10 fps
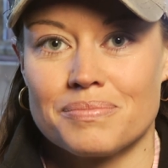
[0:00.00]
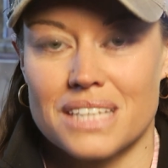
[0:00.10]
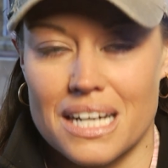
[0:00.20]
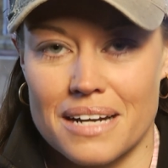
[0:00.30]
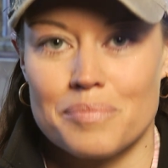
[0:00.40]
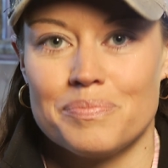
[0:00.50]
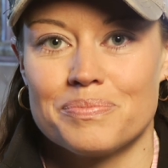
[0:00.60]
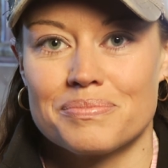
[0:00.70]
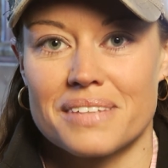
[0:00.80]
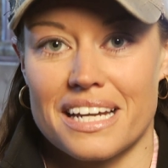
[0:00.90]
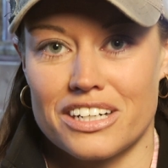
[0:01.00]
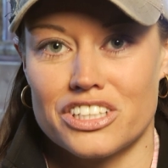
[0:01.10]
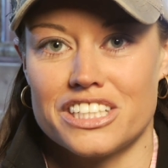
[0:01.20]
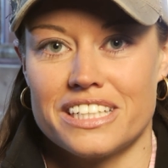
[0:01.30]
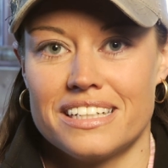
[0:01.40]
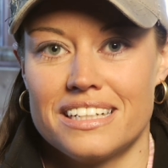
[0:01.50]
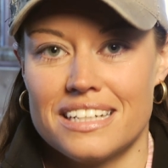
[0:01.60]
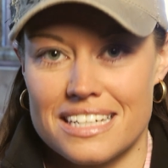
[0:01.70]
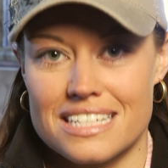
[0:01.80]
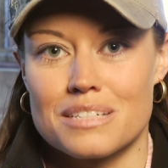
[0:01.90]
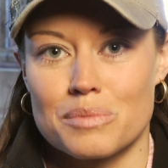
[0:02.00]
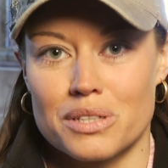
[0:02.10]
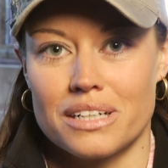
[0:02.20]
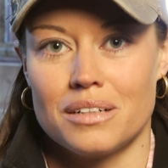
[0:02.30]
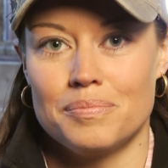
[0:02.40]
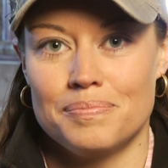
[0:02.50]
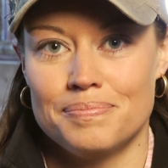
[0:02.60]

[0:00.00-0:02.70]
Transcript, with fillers: time, energy and some good help.